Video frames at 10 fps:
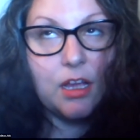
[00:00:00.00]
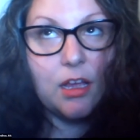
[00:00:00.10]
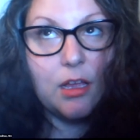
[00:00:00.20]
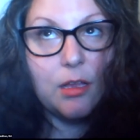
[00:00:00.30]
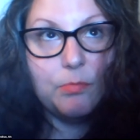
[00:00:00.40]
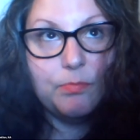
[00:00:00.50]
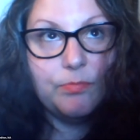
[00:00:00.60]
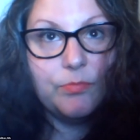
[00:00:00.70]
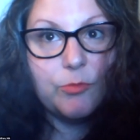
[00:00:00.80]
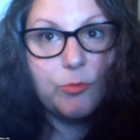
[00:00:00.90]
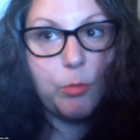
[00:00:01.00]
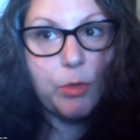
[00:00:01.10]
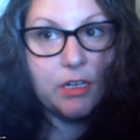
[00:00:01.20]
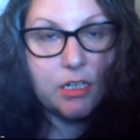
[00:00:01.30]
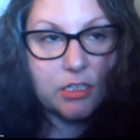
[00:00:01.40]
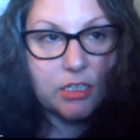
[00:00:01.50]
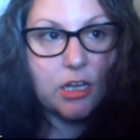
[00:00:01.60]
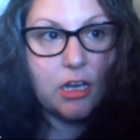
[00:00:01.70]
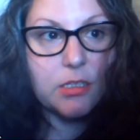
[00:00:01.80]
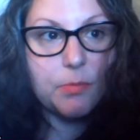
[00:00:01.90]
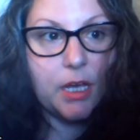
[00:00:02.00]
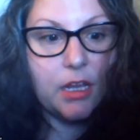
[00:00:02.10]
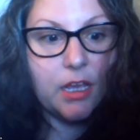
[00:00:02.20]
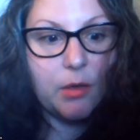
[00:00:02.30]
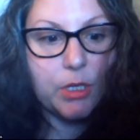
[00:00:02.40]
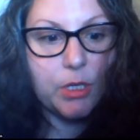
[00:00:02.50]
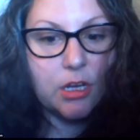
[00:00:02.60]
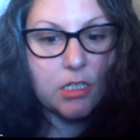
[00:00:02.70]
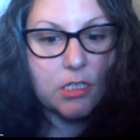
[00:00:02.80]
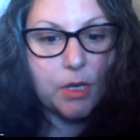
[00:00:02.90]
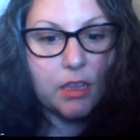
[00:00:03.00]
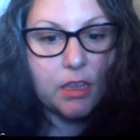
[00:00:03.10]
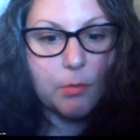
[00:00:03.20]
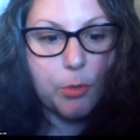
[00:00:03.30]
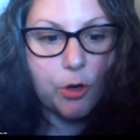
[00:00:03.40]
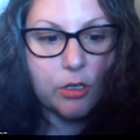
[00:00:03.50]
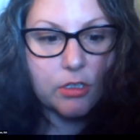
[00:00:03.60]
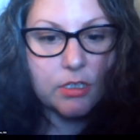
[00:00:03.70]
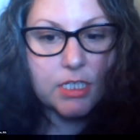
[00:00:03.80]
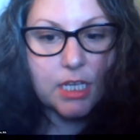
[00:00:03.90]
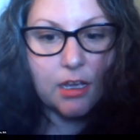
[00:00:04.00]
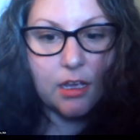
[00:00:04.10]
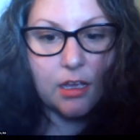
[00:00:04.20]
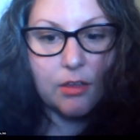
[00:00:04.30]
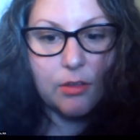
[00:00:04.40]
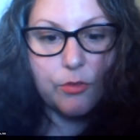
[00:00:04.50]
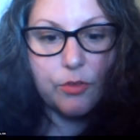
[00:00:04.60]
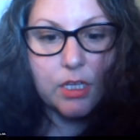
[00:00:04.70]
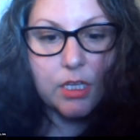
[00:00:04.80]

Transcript: um, when we initially talked about it, and we talked about the importance of